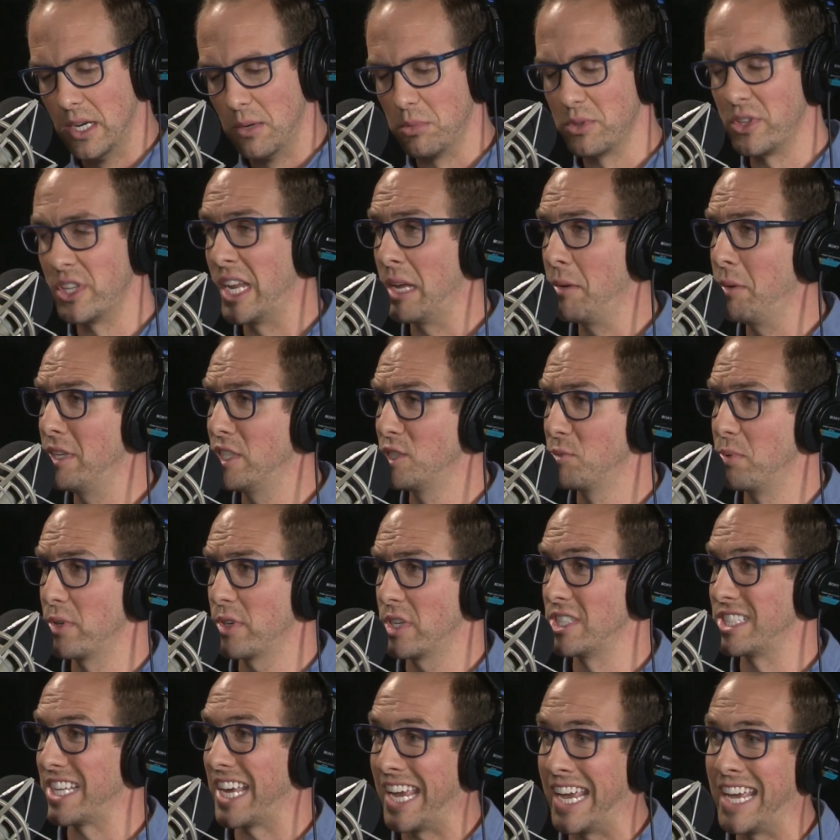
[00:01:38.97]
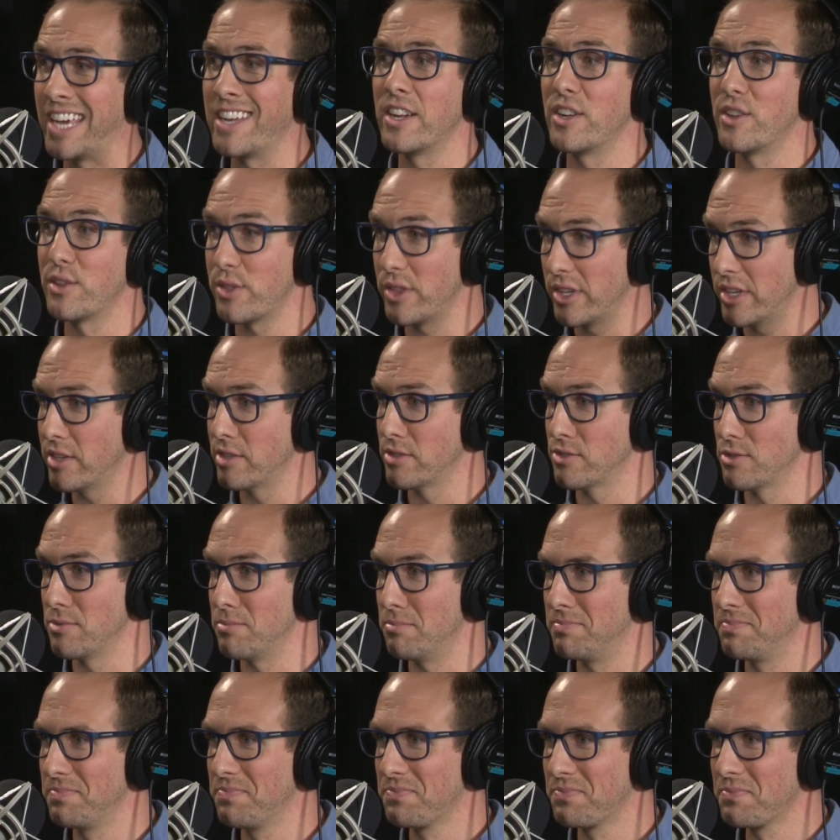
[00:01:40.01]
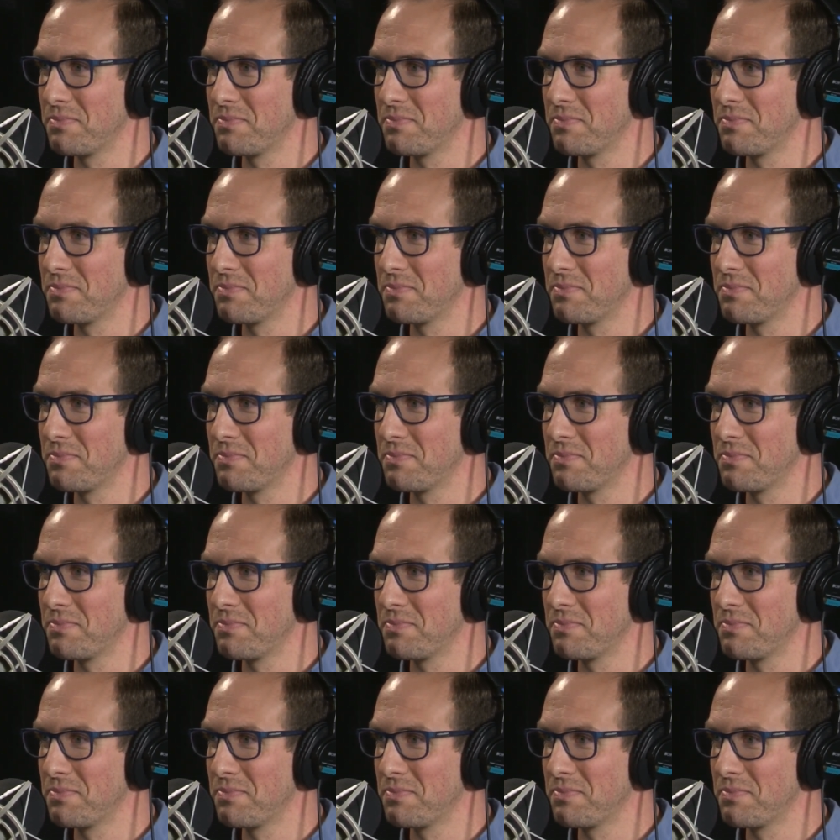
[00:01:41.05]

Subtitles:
But the name of his book is Anatheism.